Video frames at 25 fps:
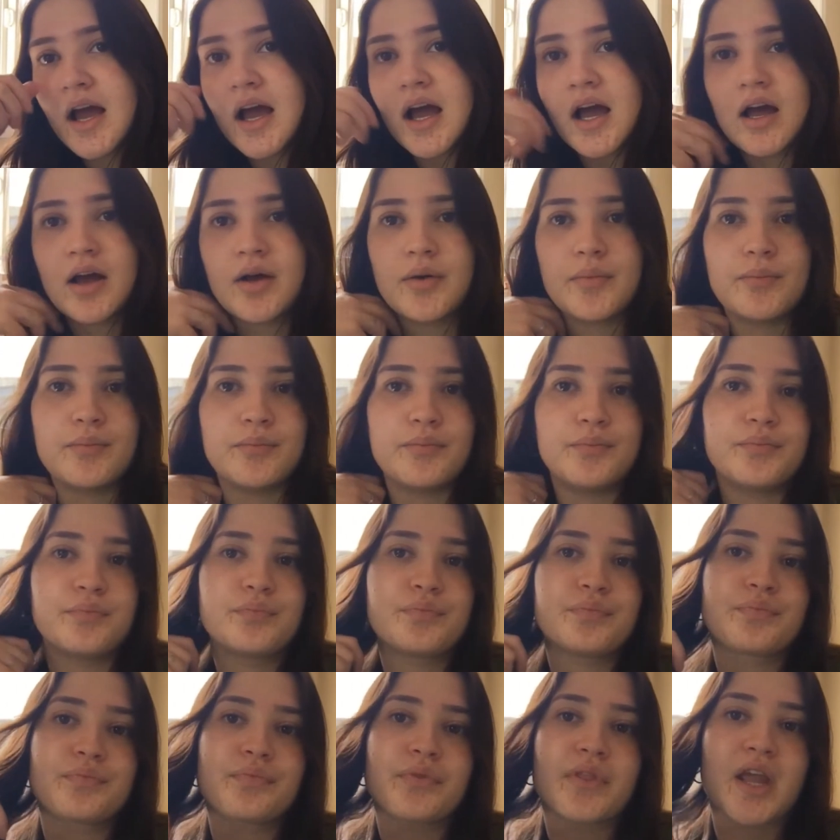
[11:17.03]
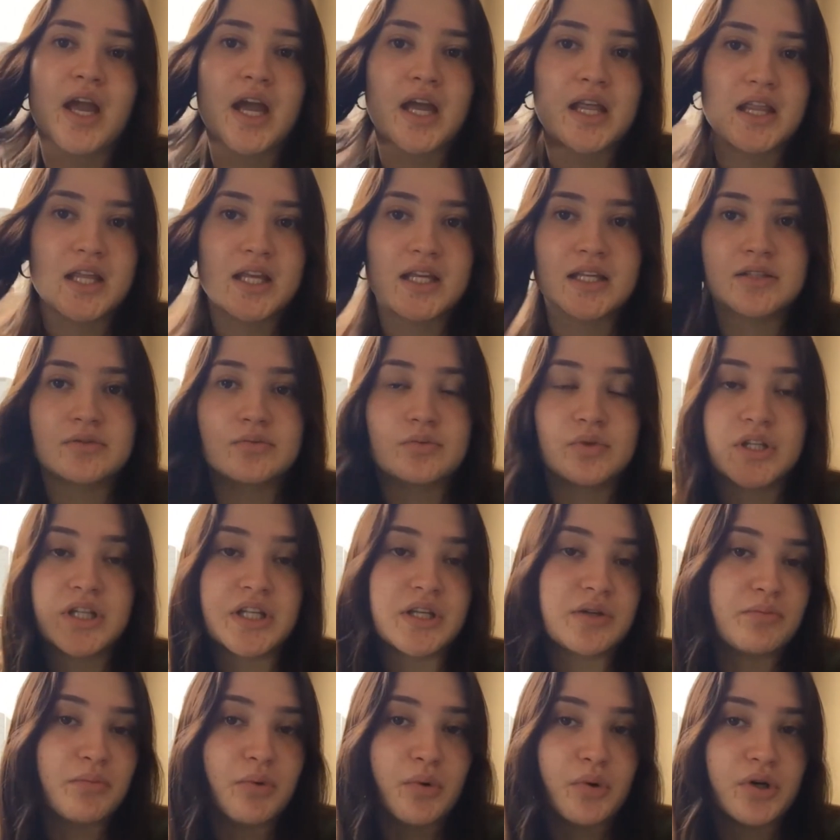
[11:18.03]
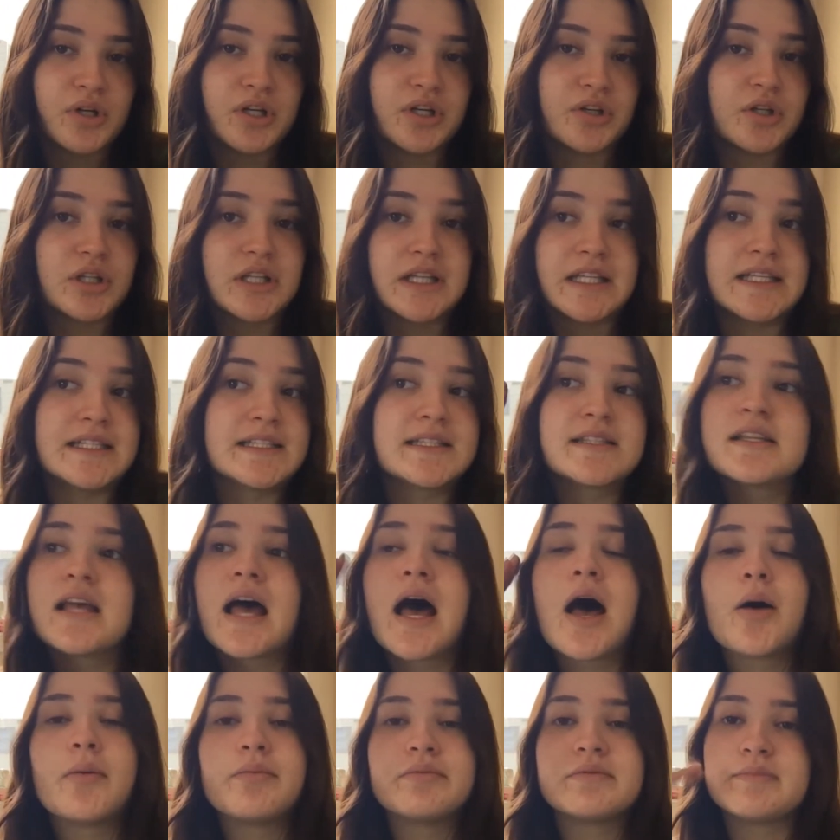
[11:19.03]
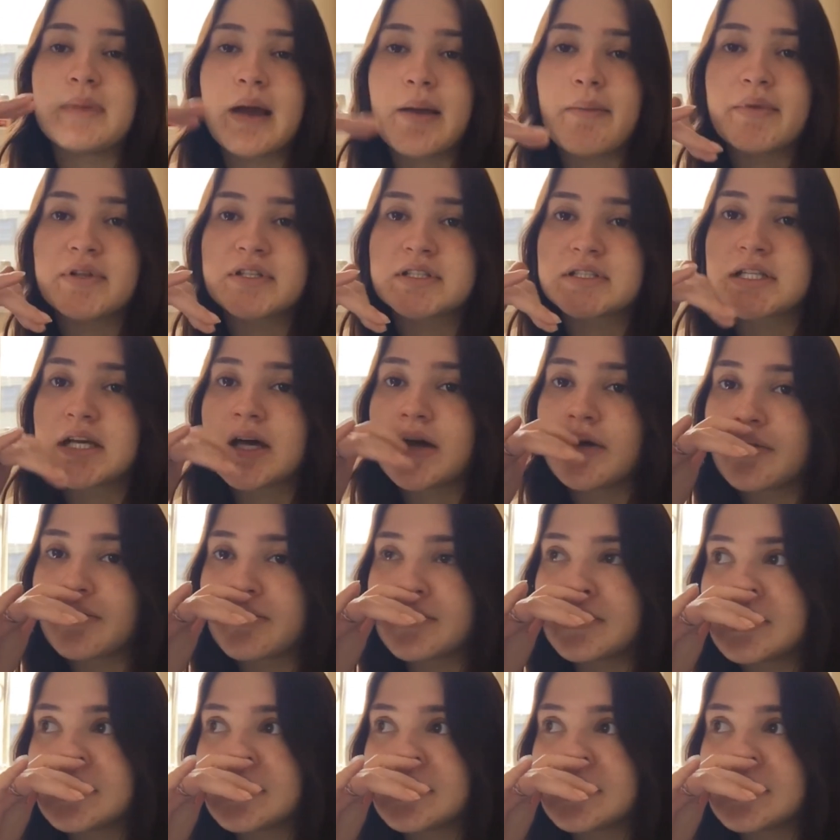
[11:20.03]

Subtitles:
I think is really important, or at least helps my mental health,